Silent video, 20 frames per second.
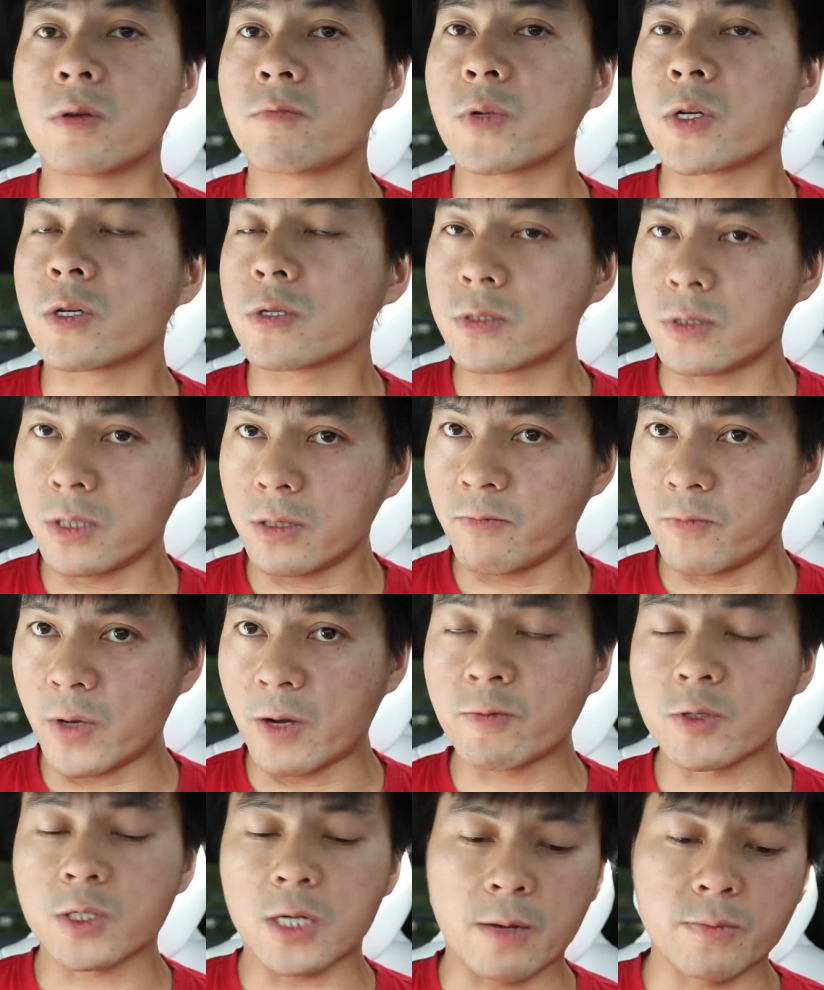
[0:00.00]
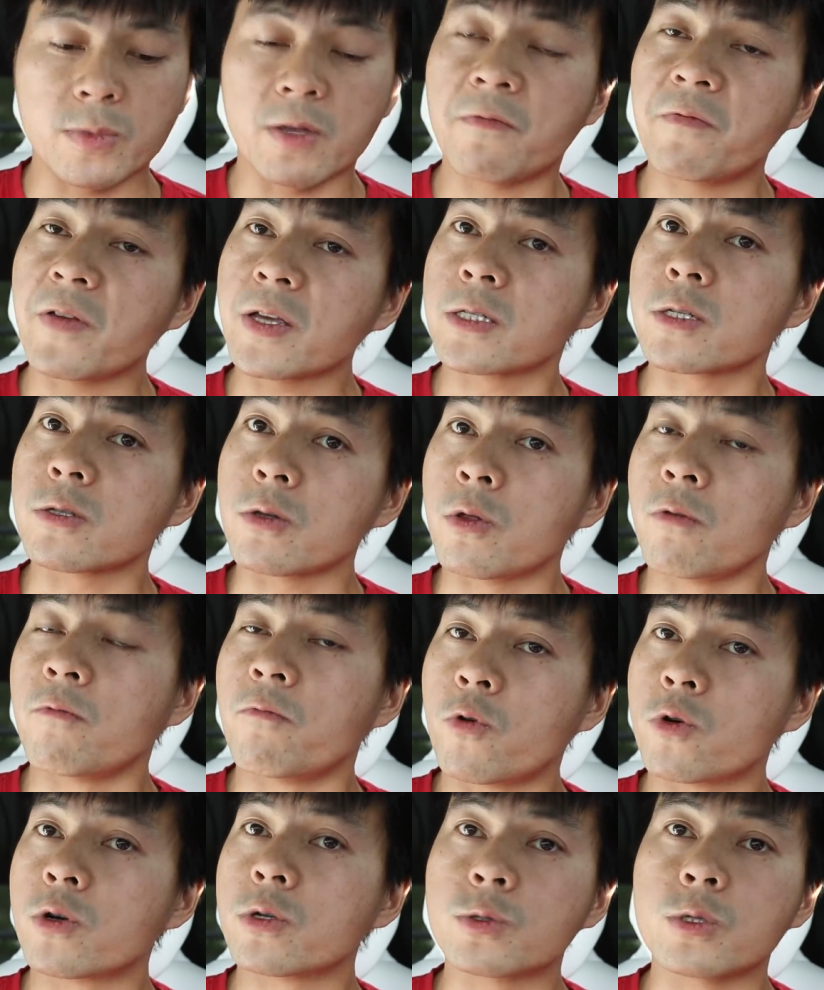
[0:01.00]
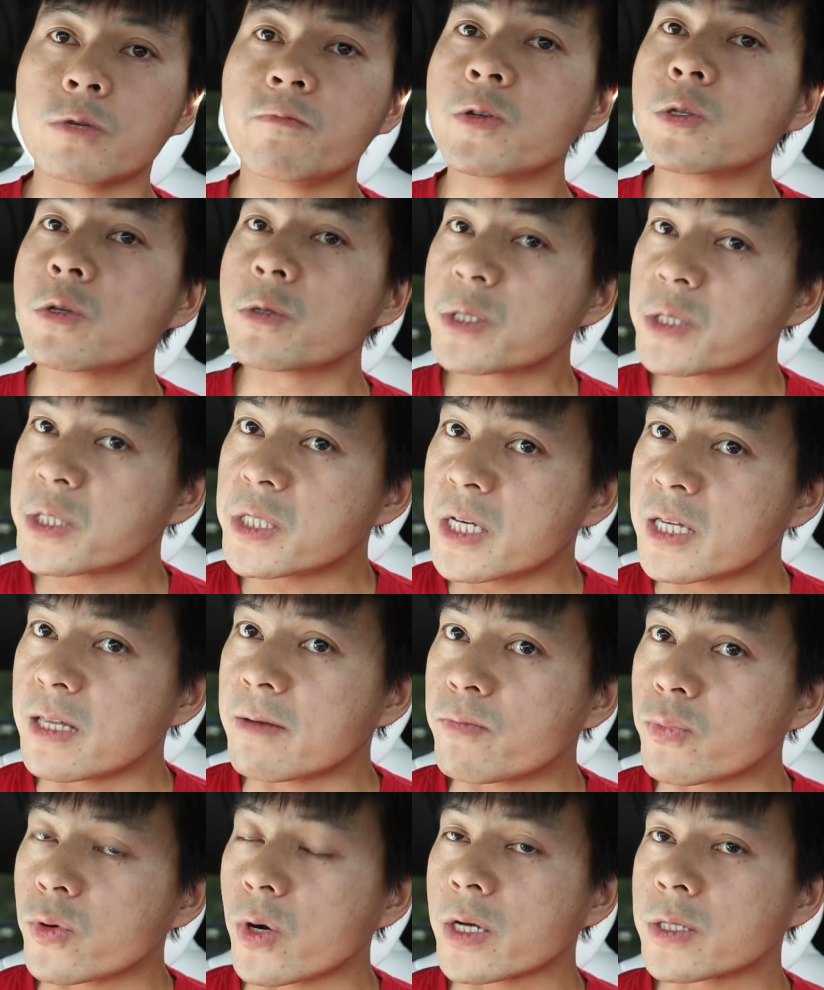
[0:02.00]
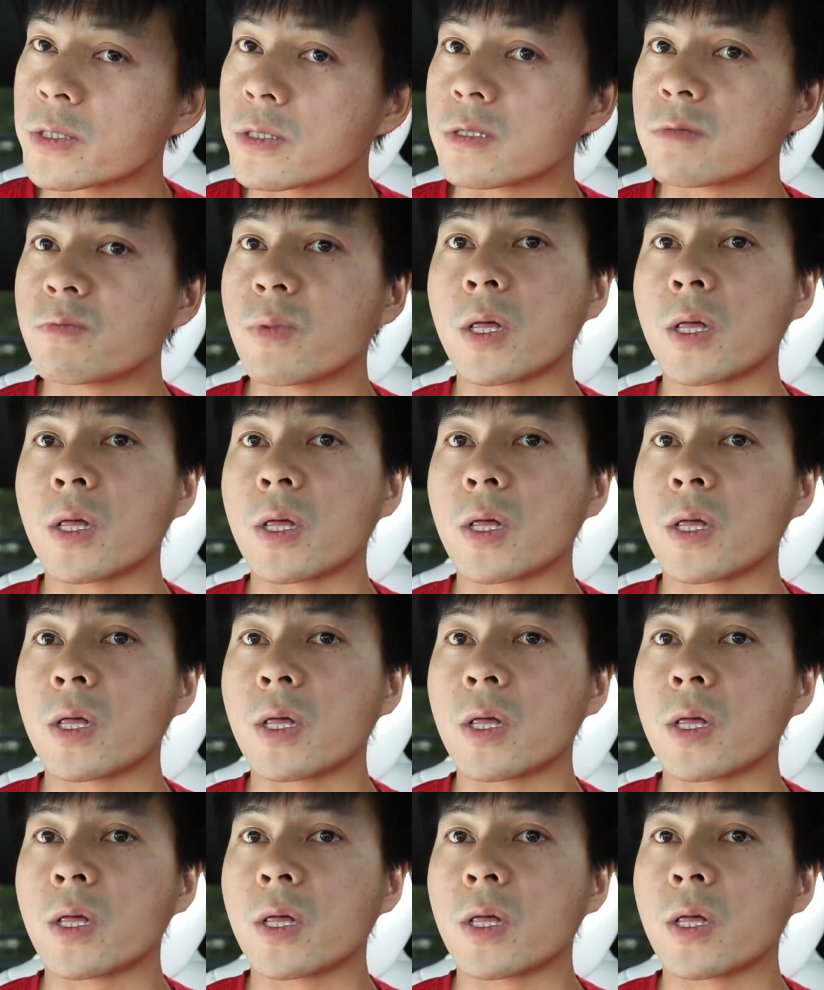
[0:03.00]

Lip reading: Because every time they fix it on a warranty, we don't see any prices.